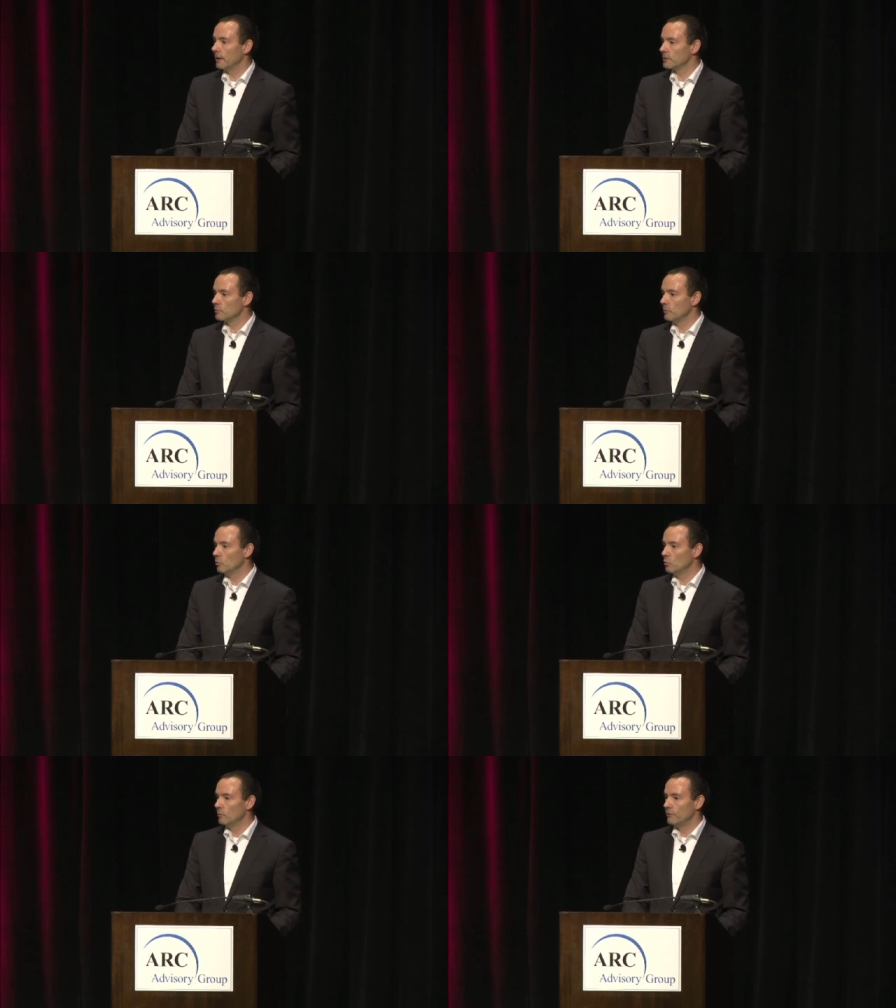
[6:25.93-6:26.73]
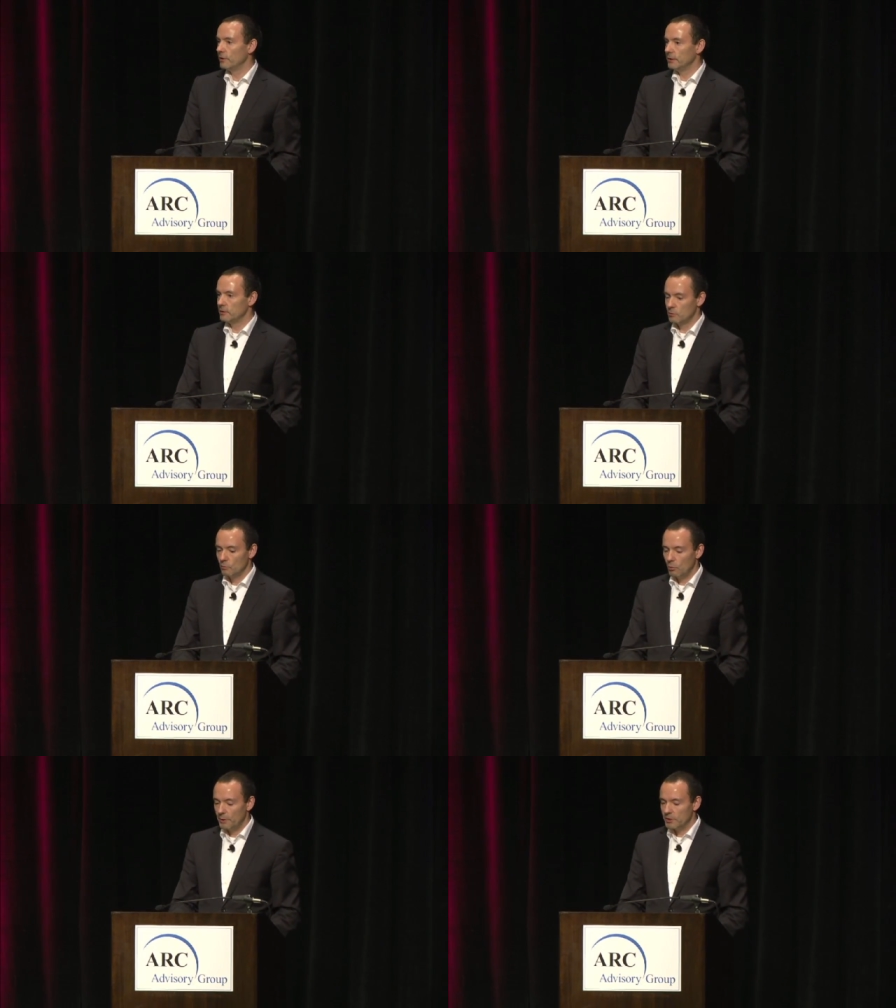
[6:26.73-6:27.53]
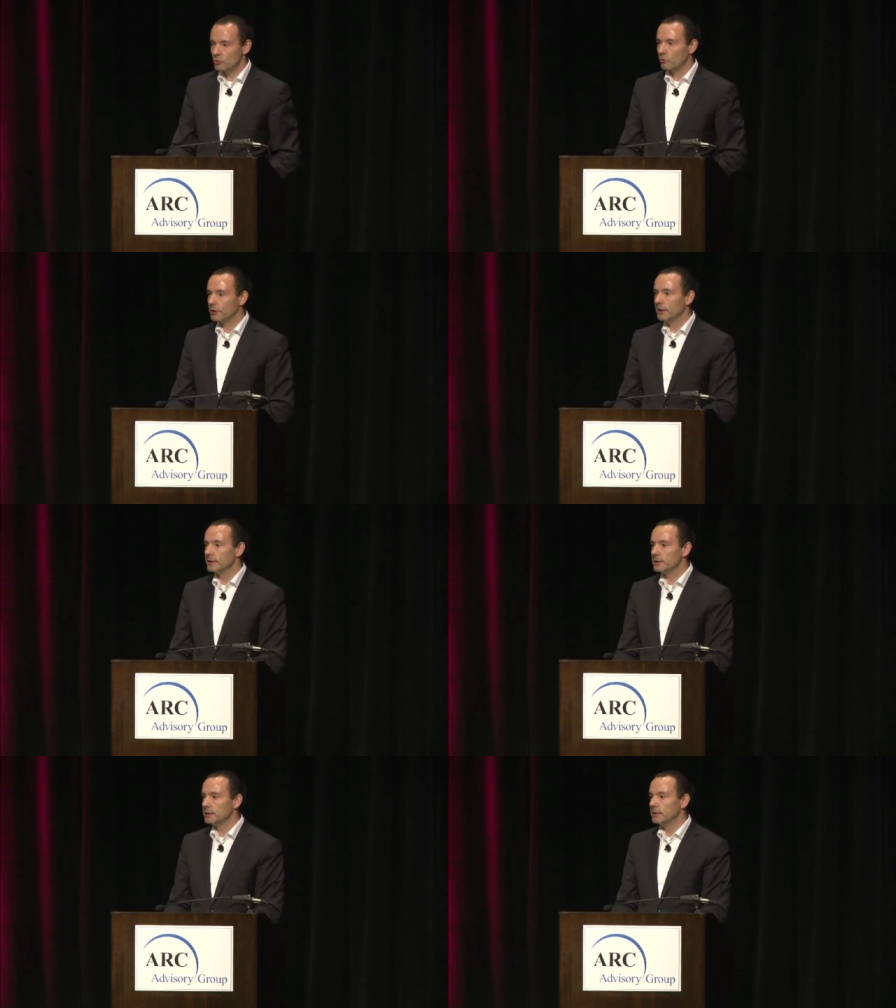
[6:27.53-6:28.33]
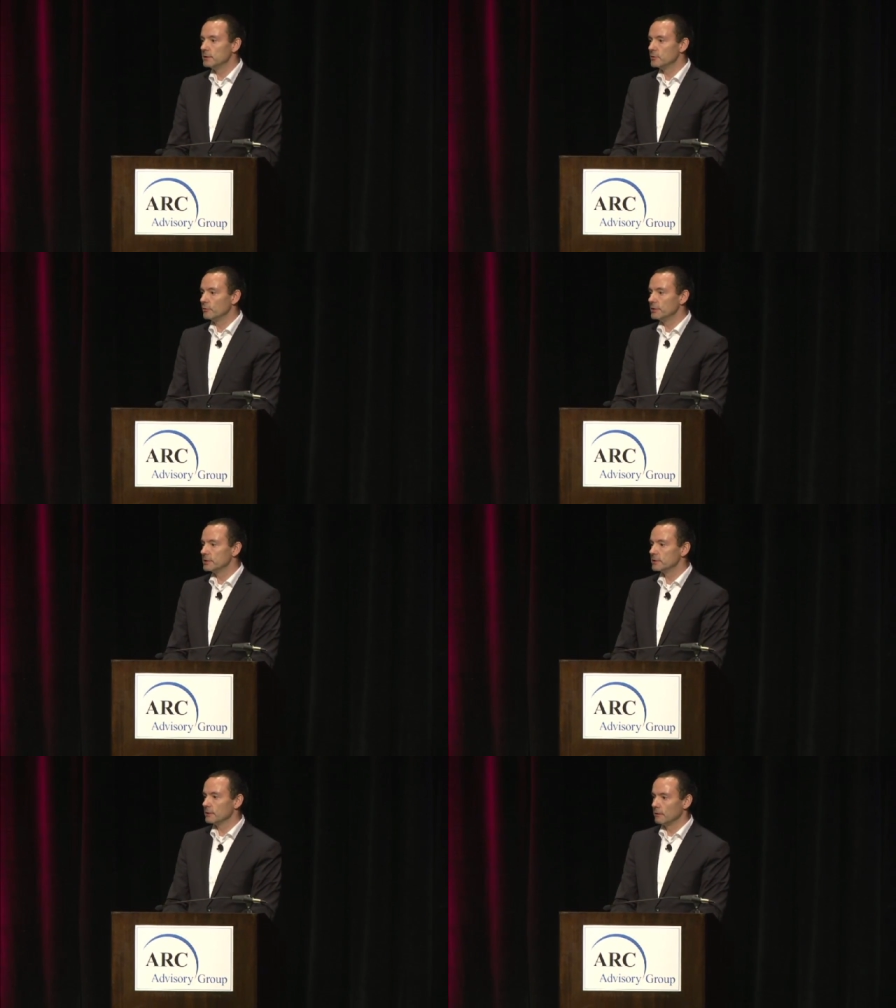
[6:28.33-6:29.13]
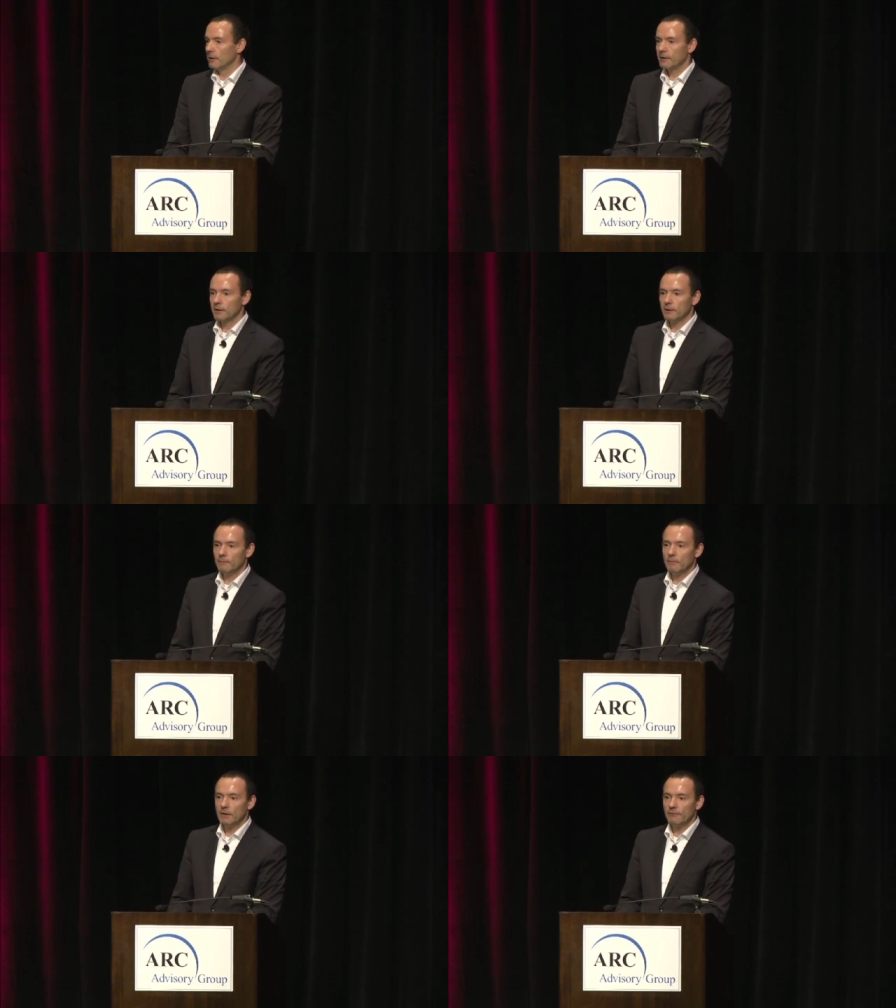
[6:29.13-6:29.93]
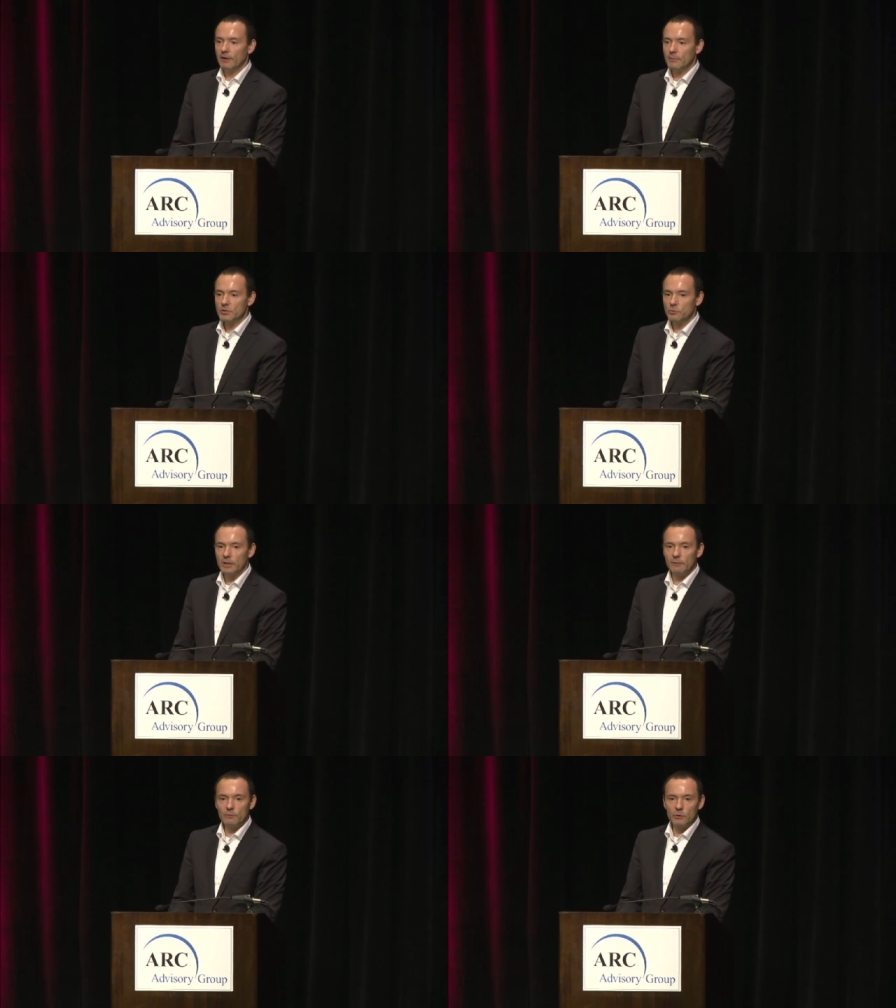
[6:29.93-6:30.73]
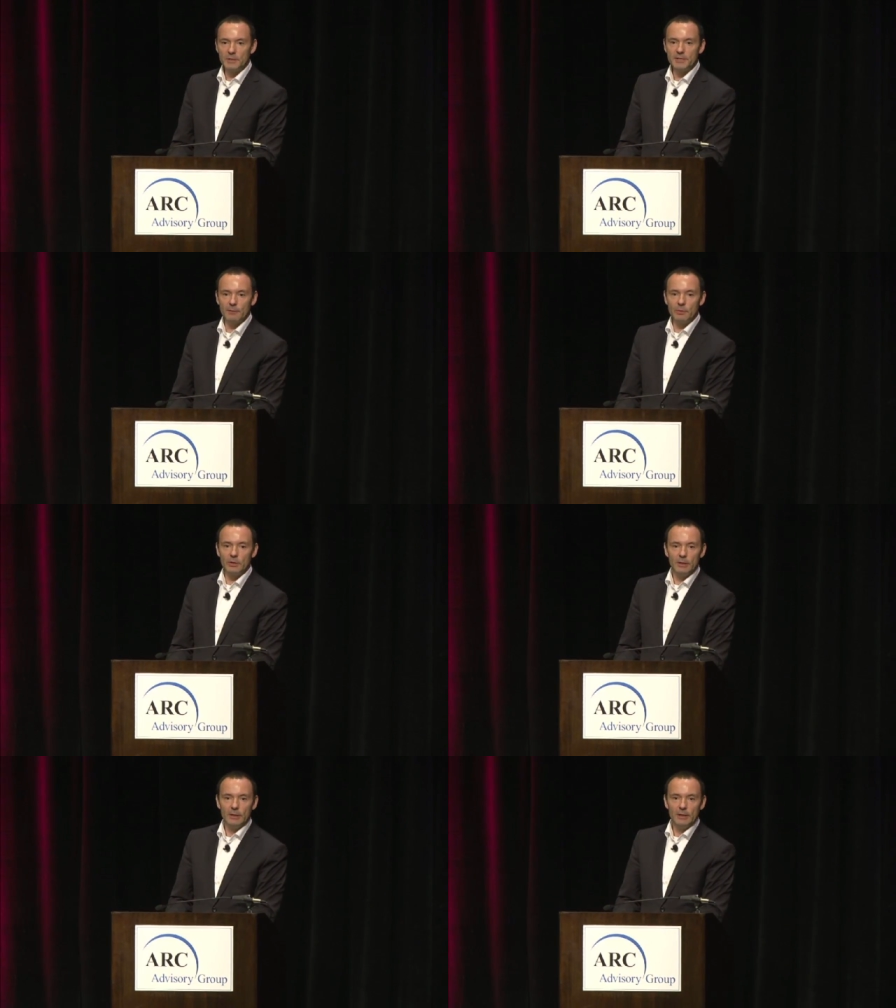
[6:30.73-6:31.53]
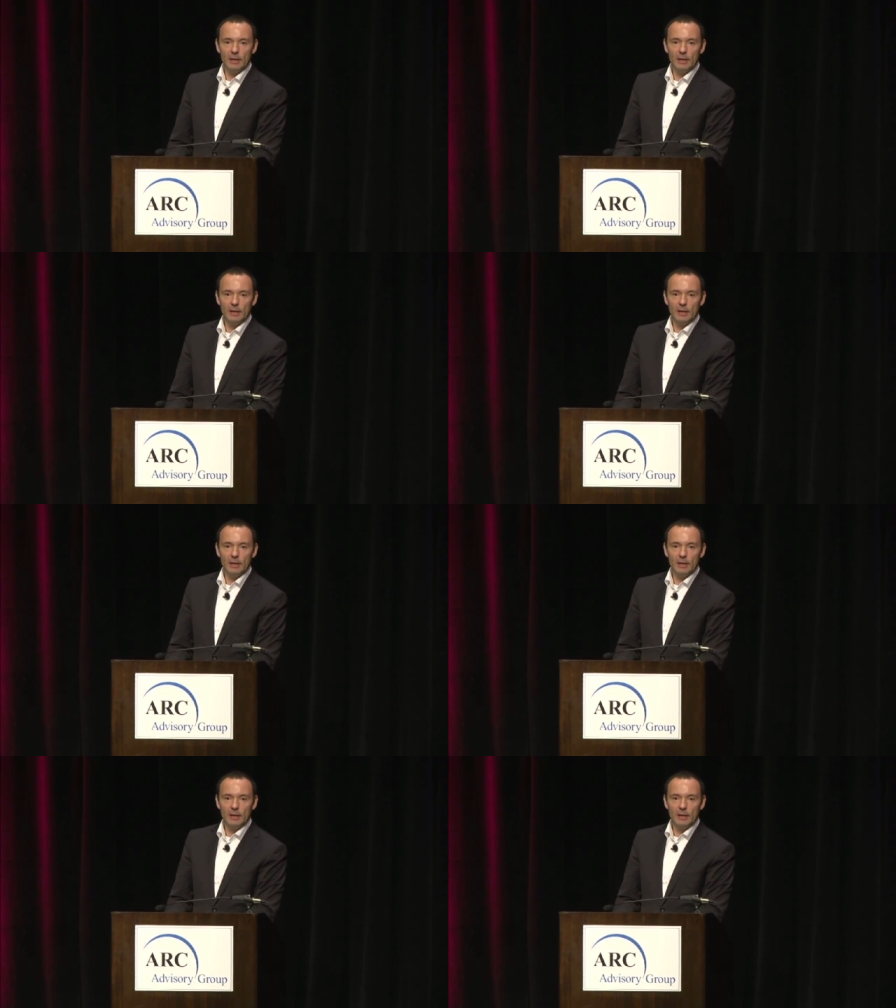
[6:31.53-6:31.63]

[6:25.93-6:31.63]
and as we move into more batch-oriented industries, like um, pharmaceutical, for example,